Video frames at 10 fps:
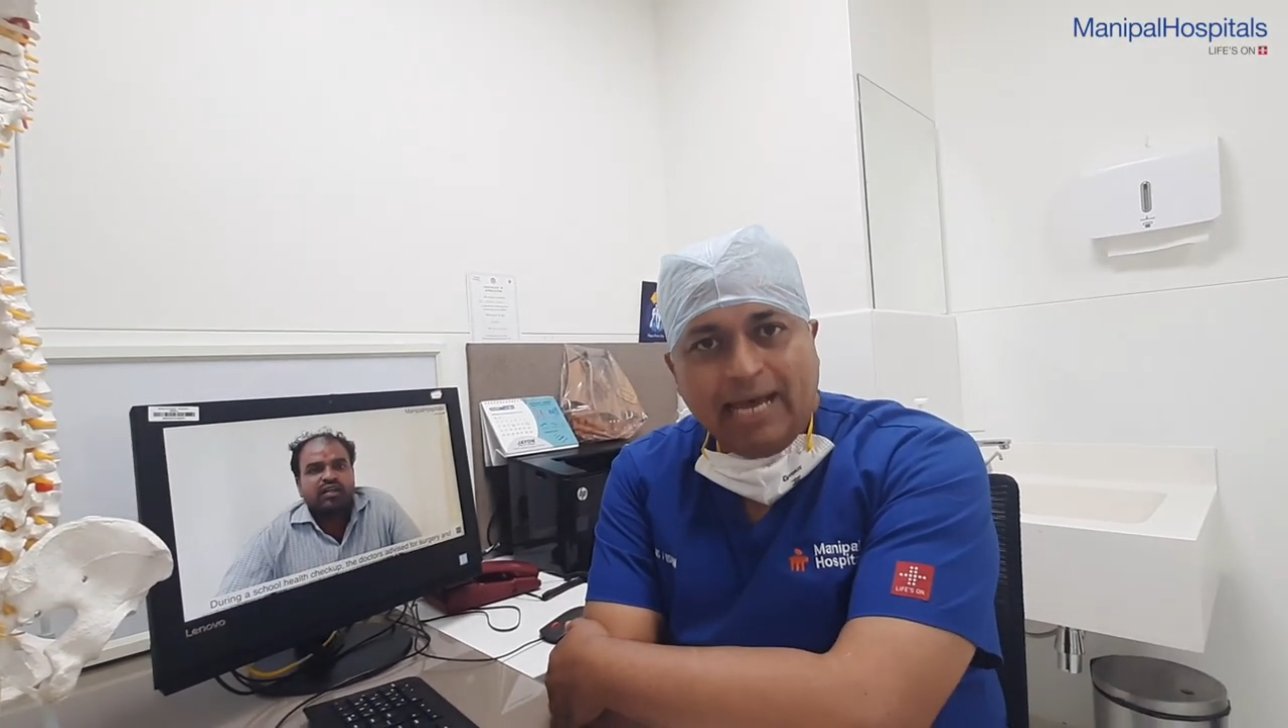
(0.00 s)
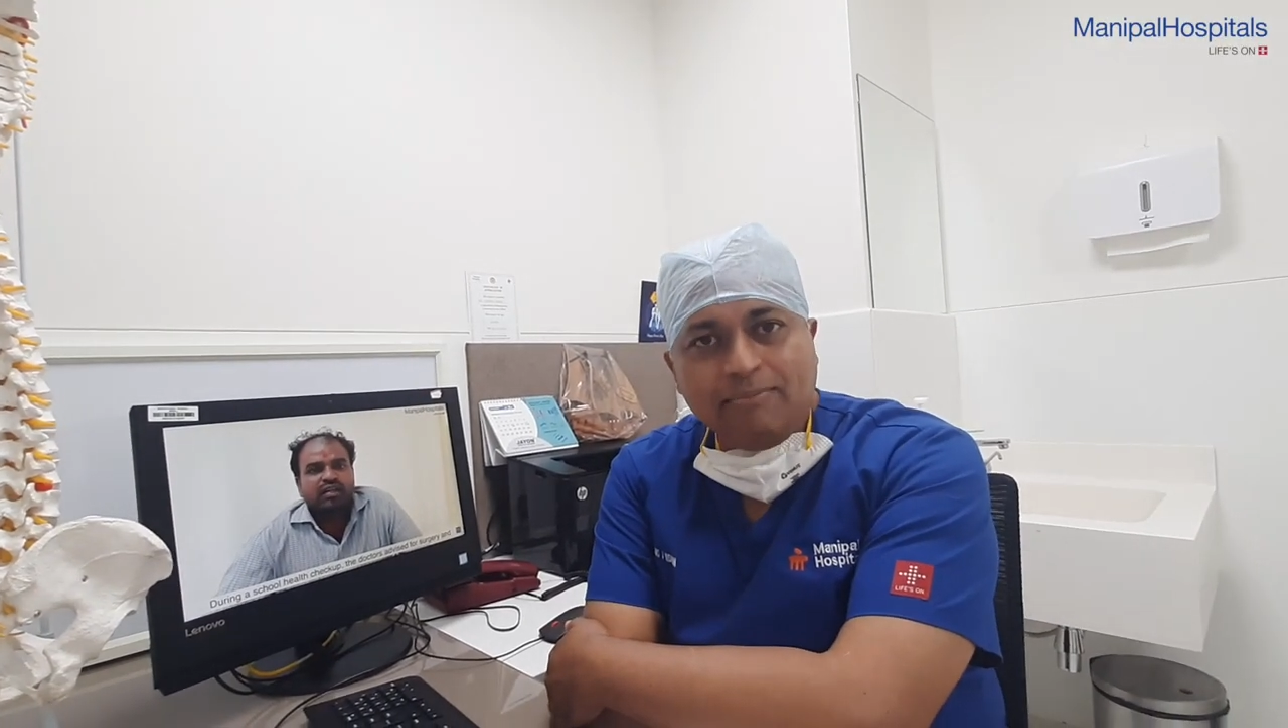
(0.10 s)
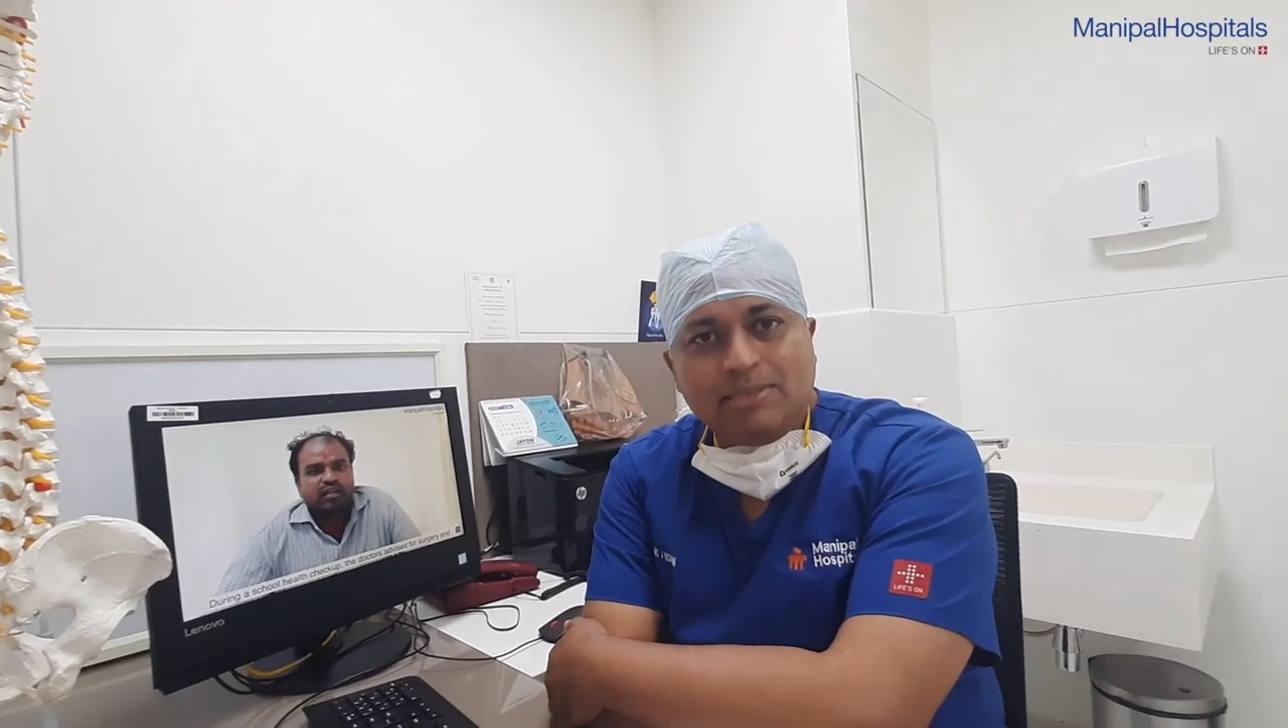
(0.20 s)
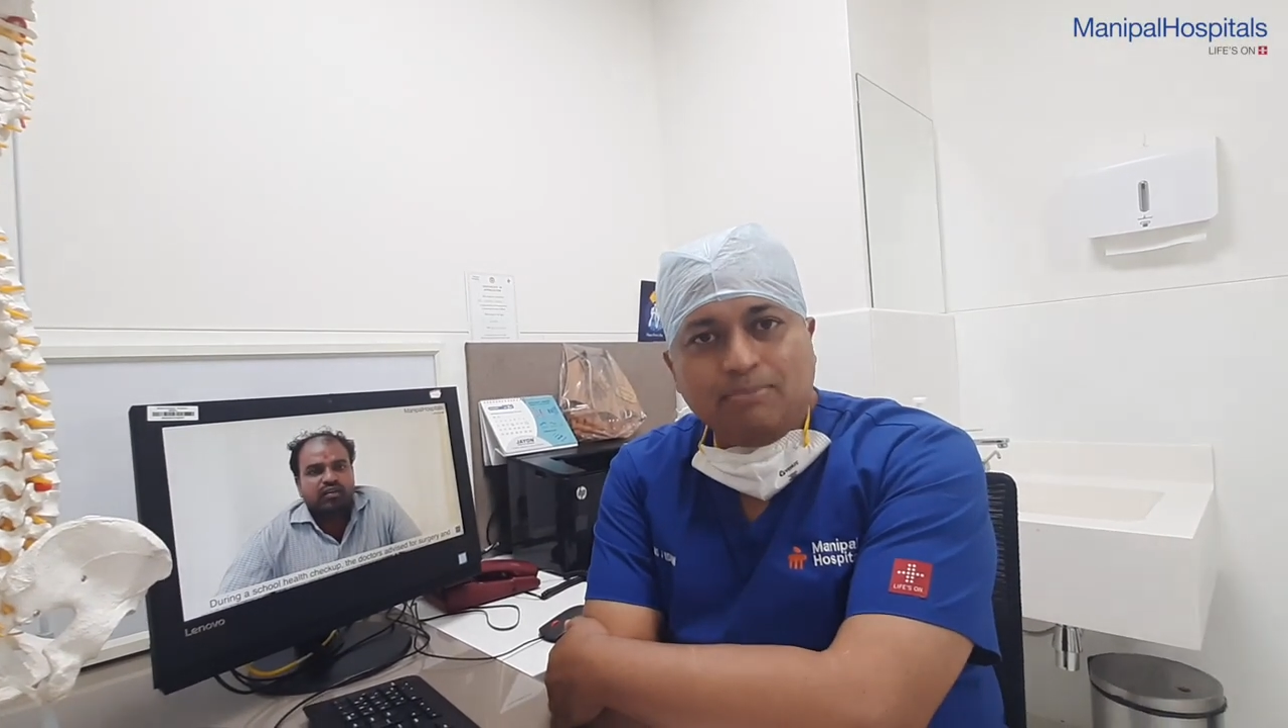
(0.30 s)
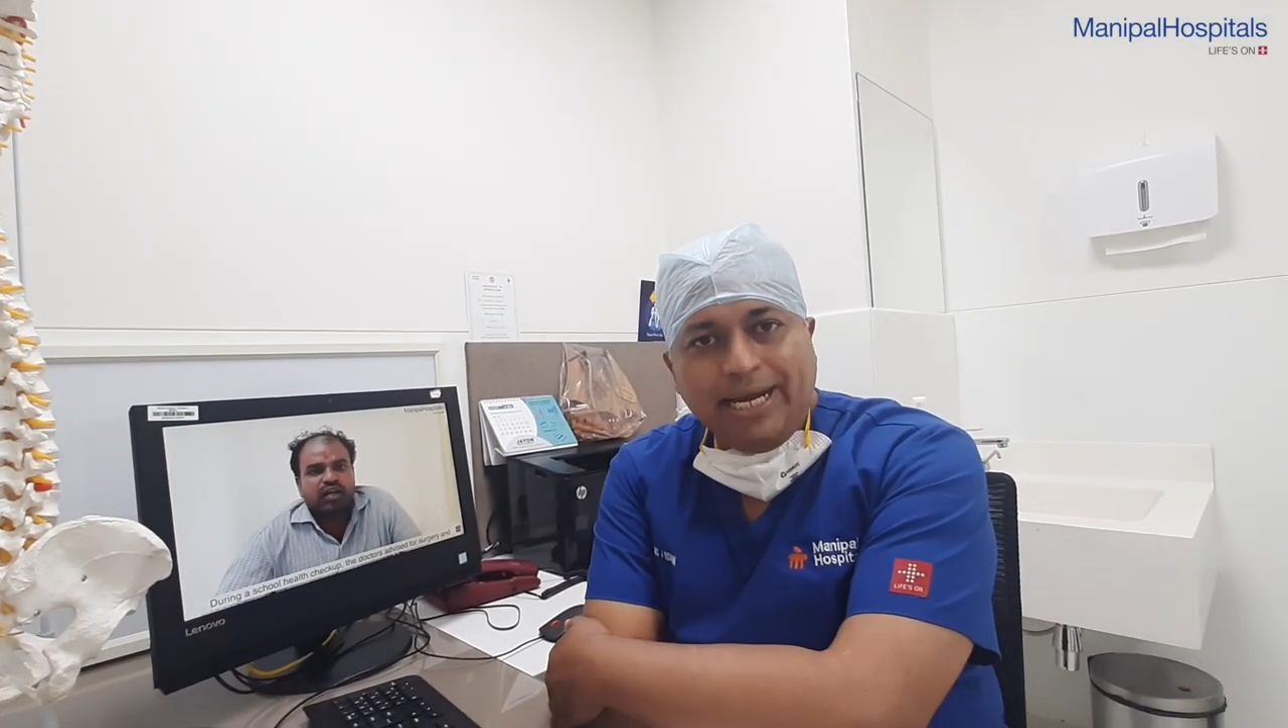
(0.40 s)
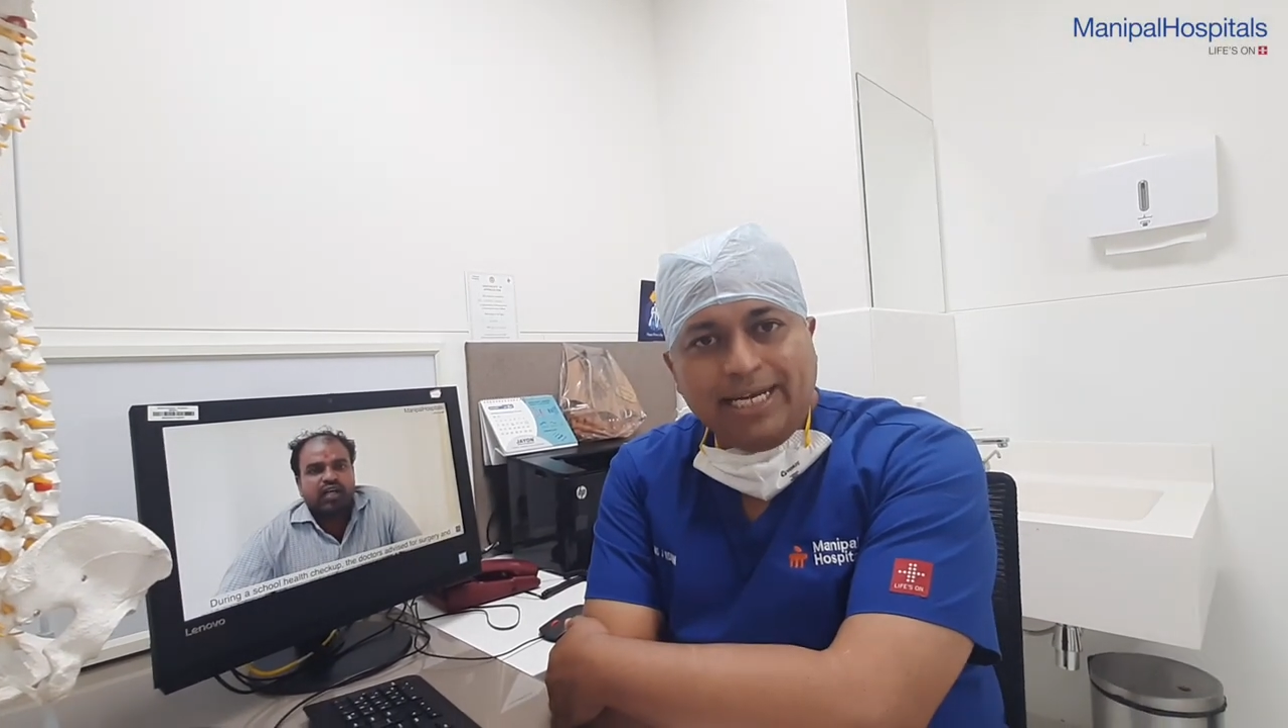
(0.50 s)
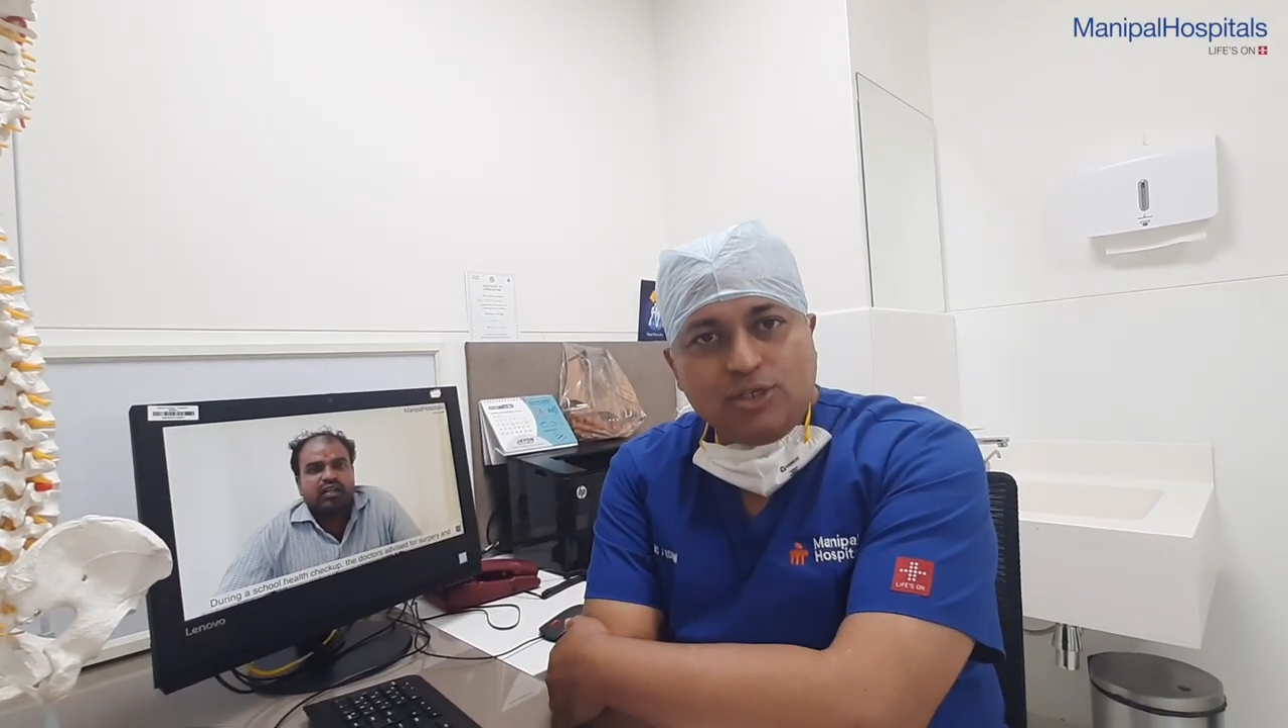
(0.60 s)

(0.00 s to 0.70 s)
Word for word: I'm a spine